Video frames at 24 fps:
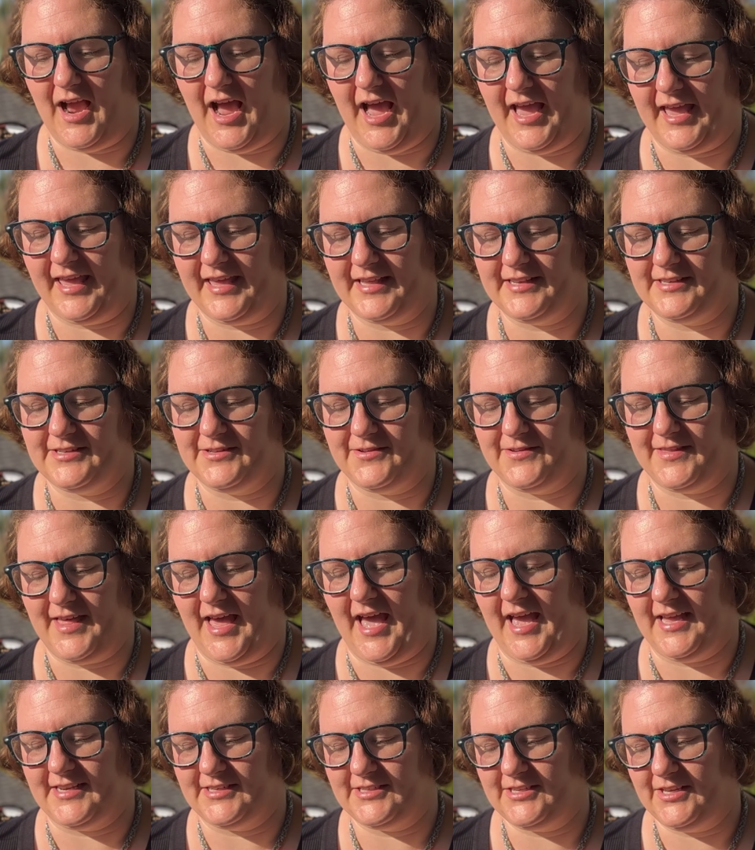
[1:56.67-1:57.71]
I can do
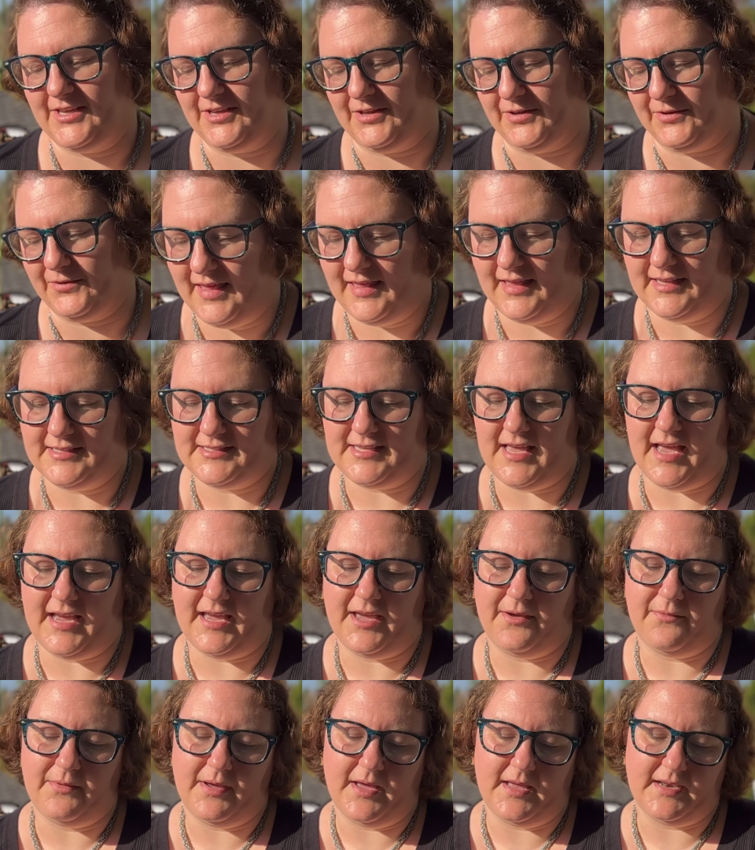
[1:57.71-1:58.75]
that too. The
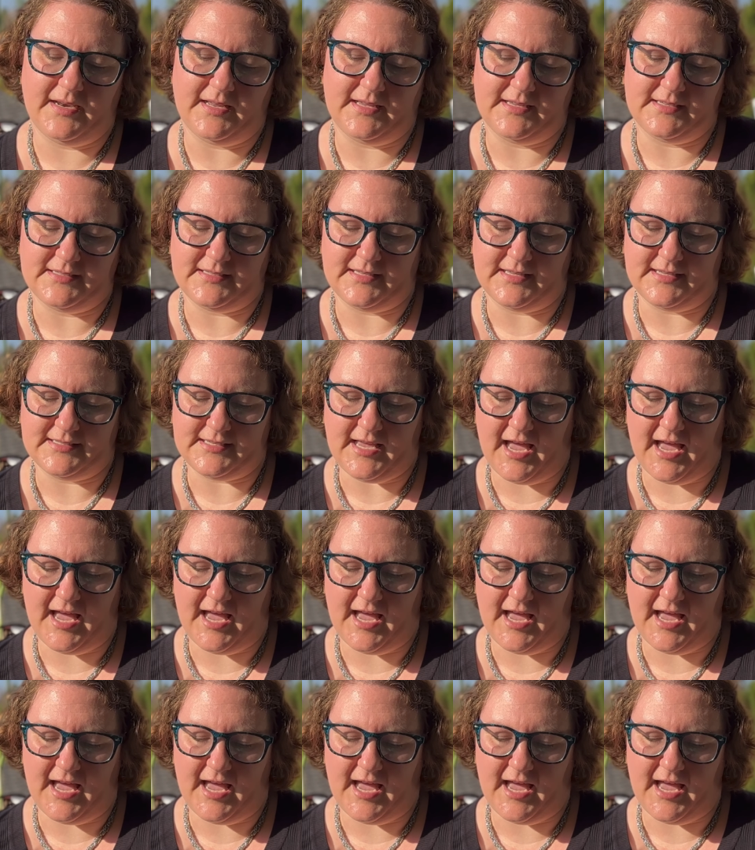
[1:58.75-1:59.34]
second one is this